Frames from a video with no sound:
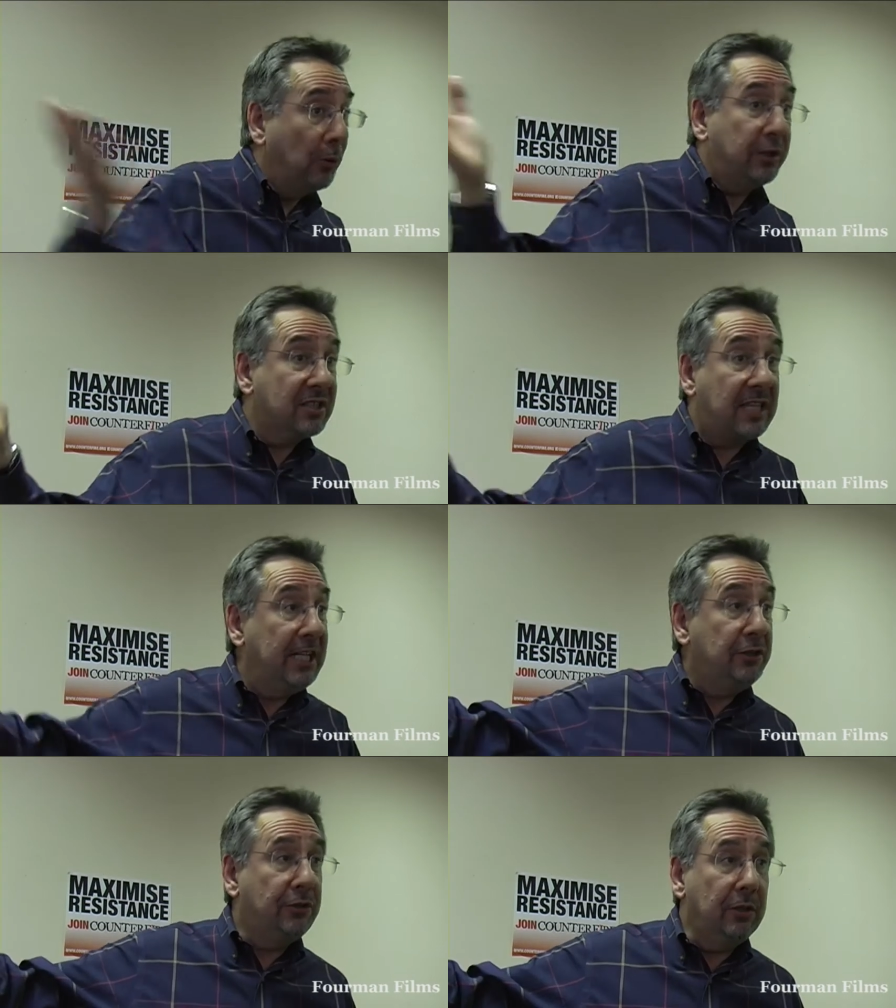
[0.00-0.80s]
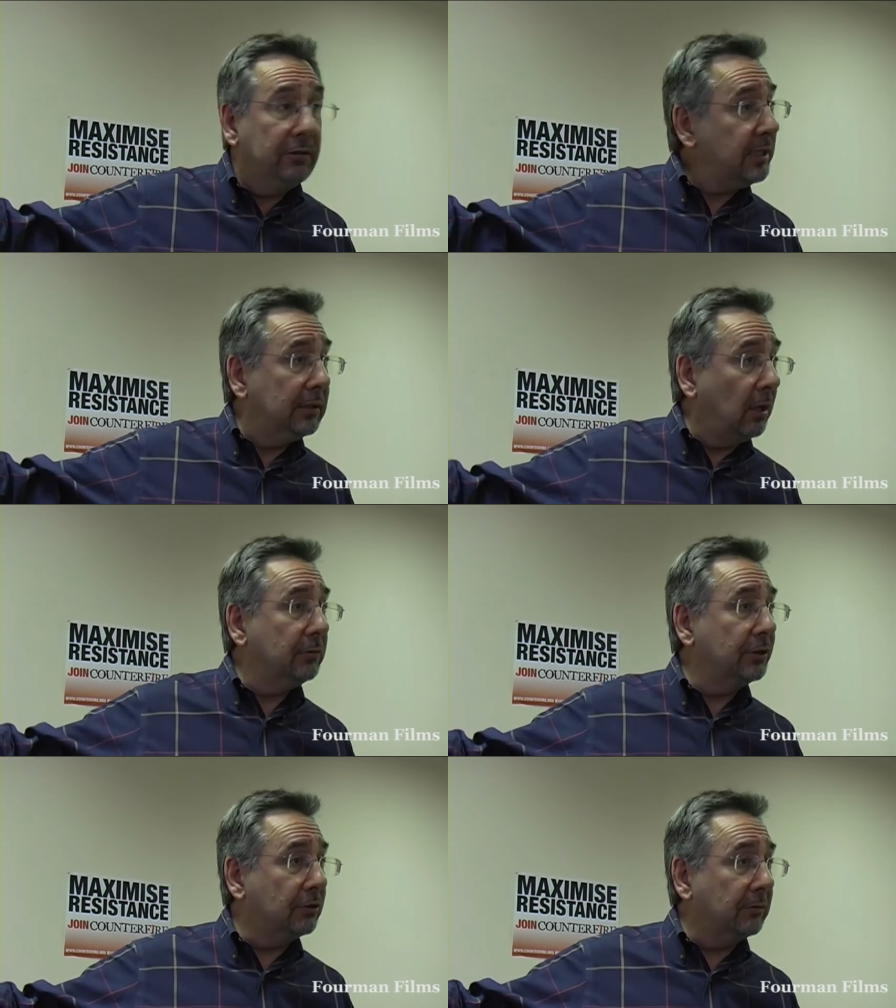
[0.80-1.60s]
than, say, Jews in
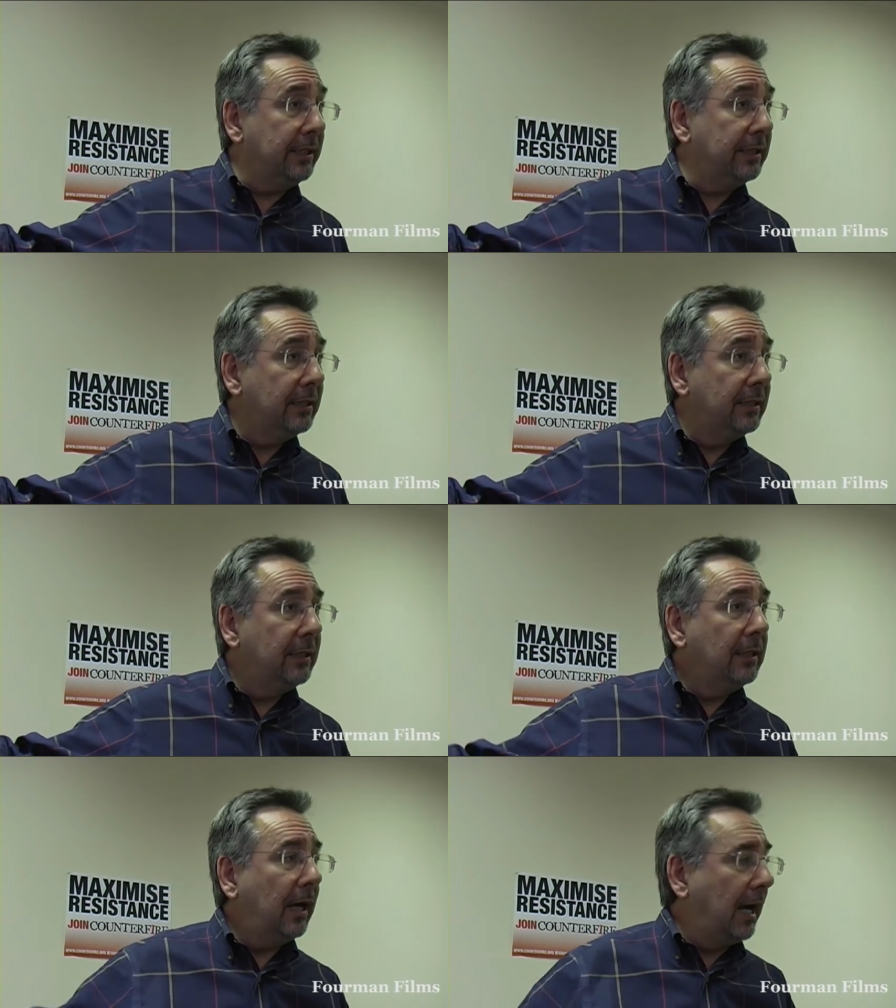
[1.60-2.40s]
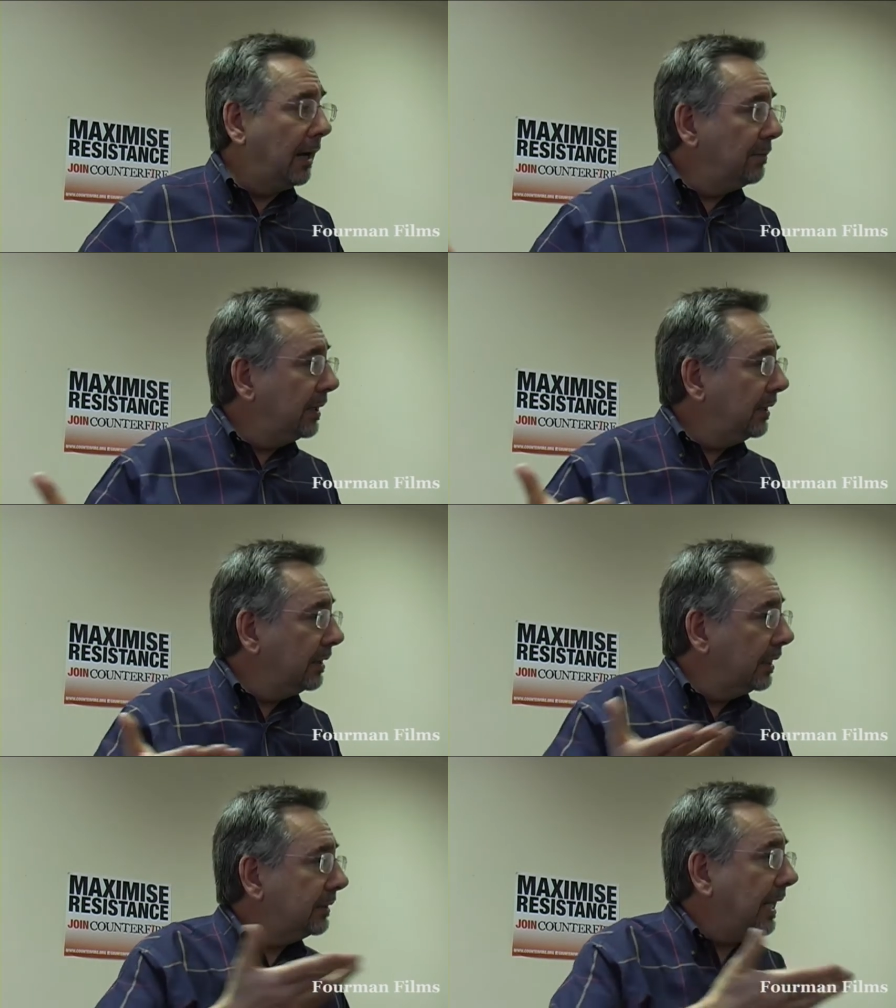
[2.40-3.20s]
Golders Green,
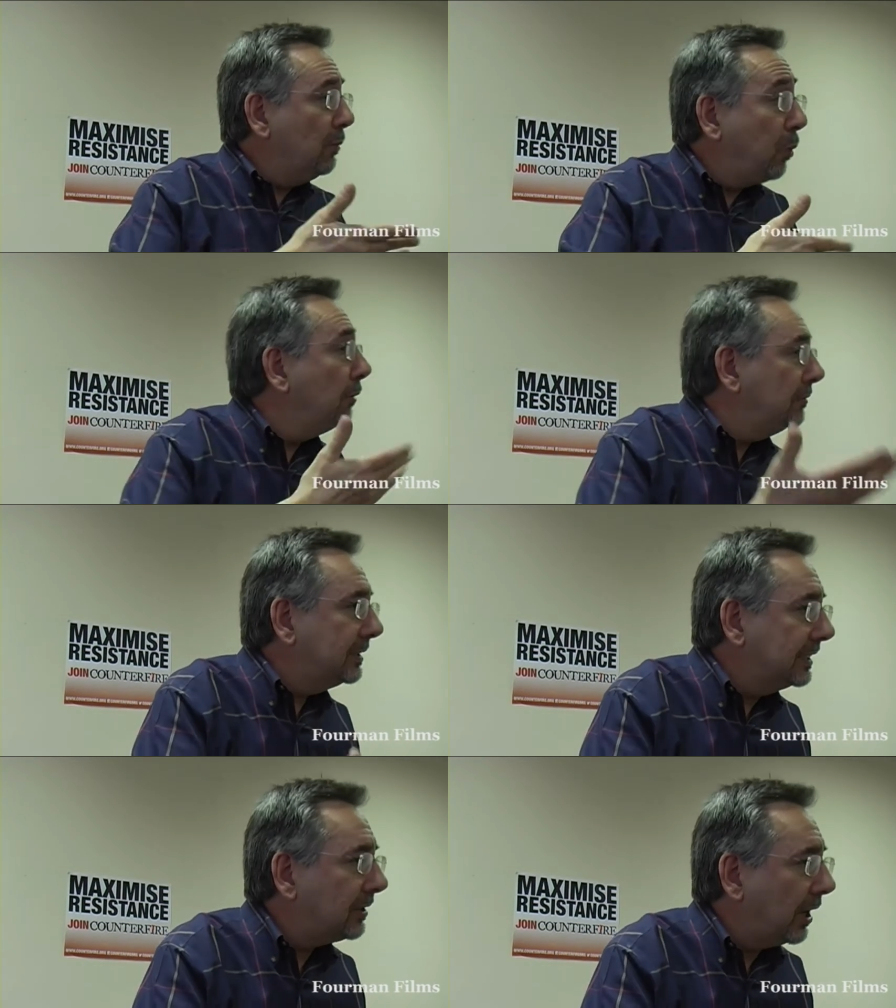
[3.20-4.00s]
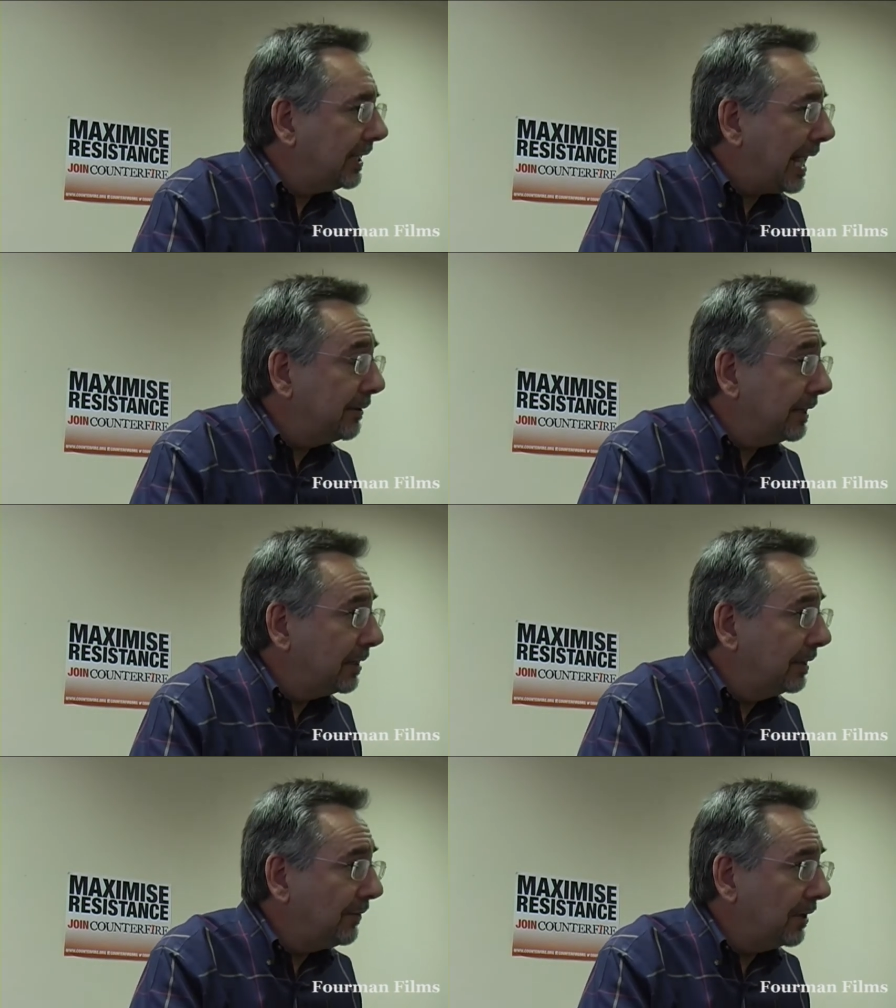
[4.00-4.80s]
that they won't decide how they're
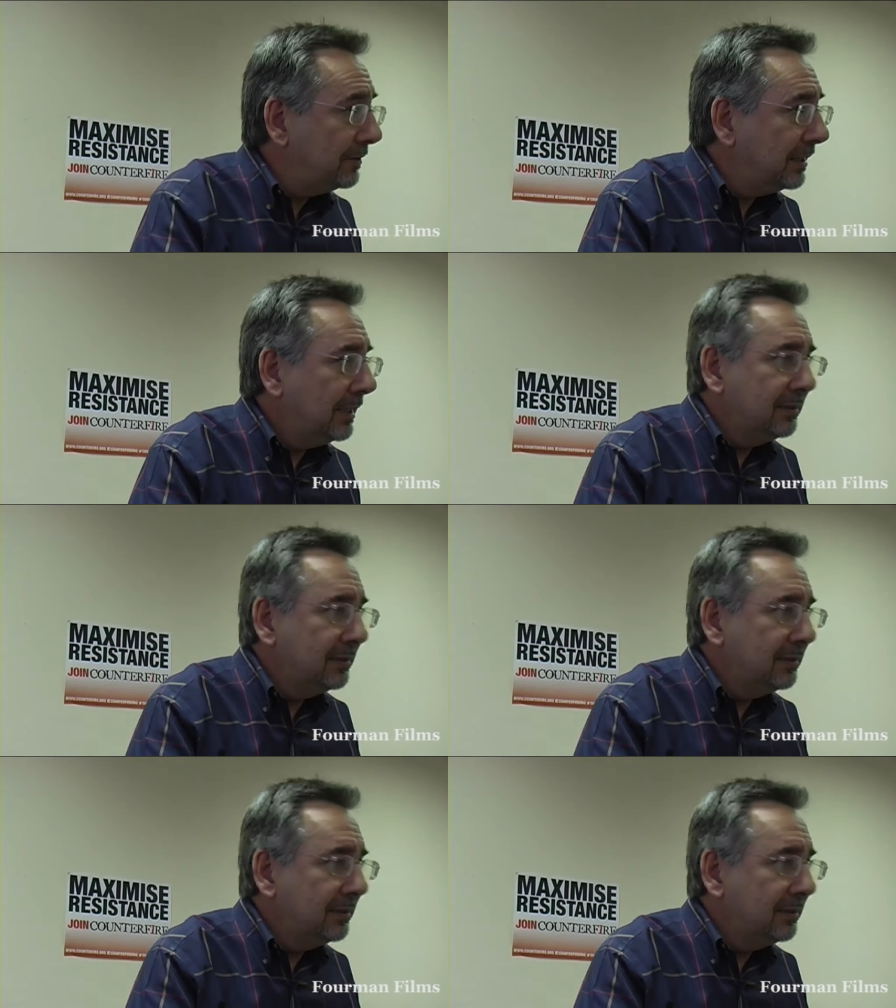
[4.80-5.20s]
going to vote?